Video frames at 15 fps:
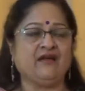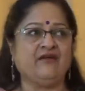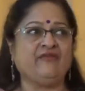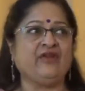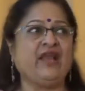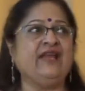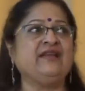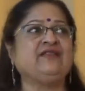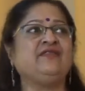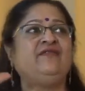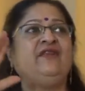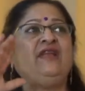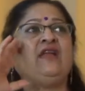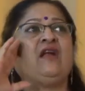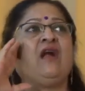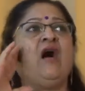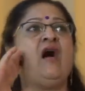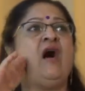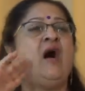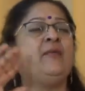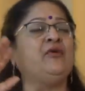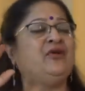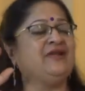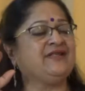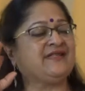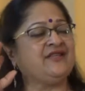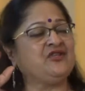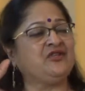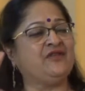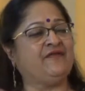relatively calm, you
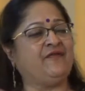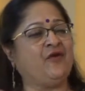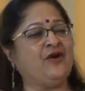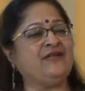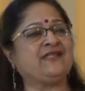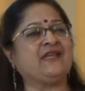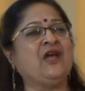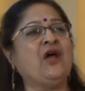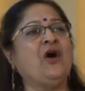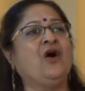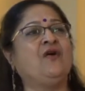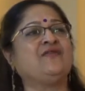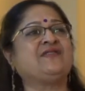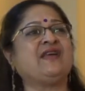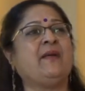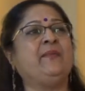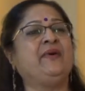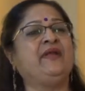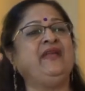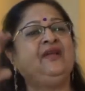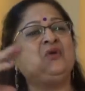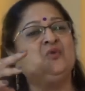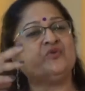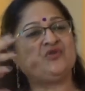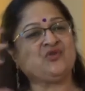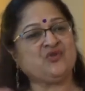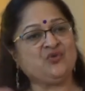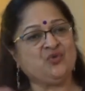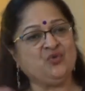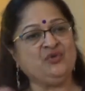listen to the voice of somebody who's
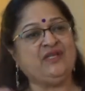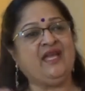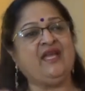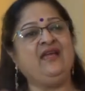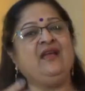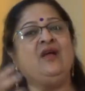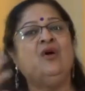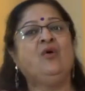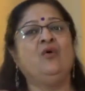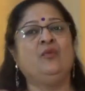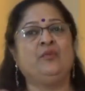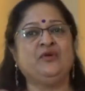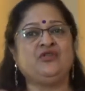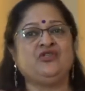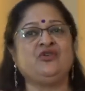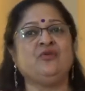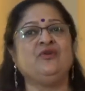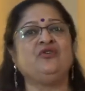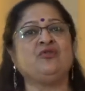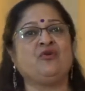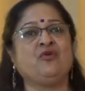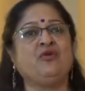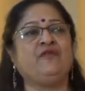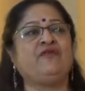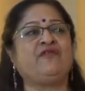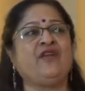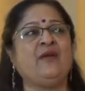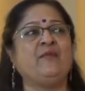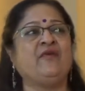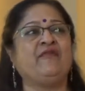soothing, who puts you into a good
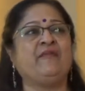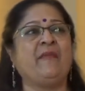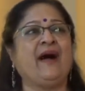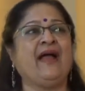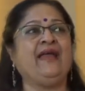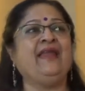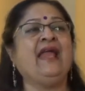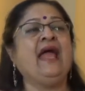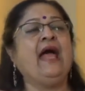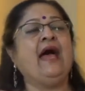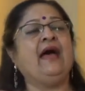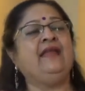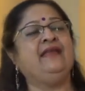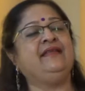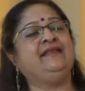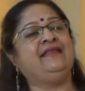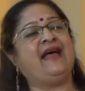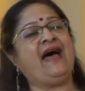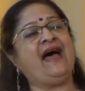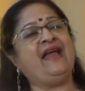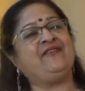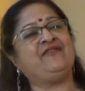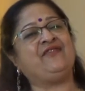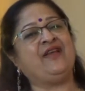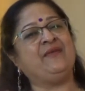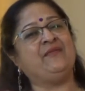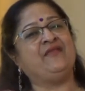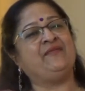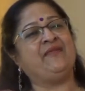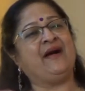frame of mind, and in that frame
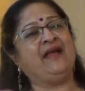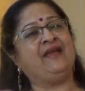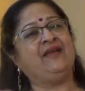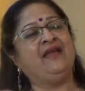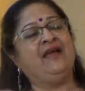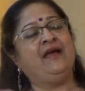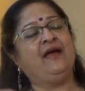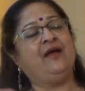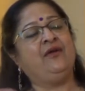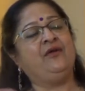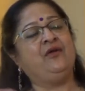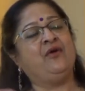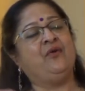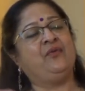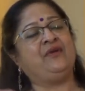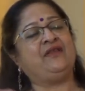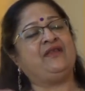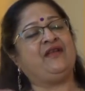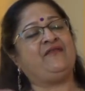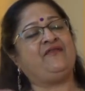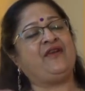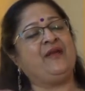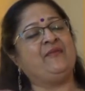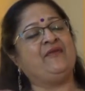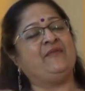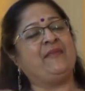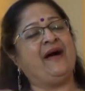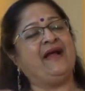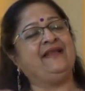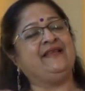of mind, with that frame of
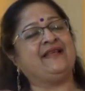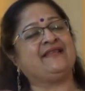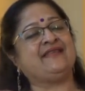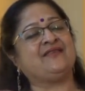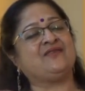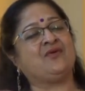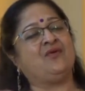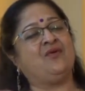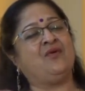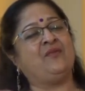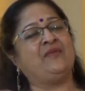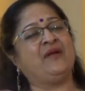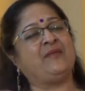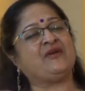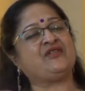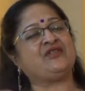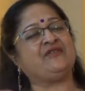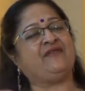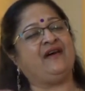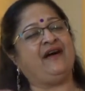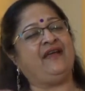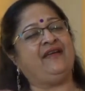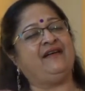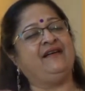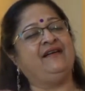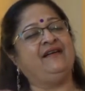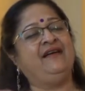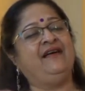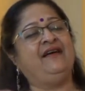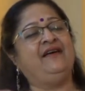mind that says Om Namah Shivaya,
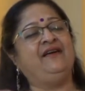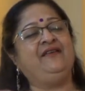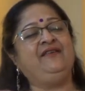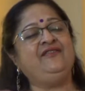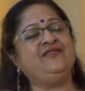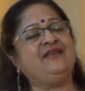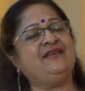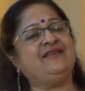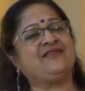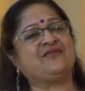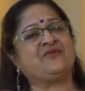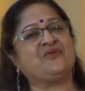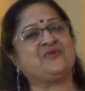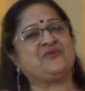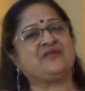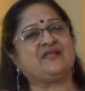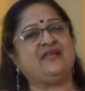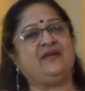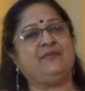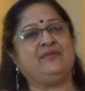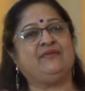just go to sleep.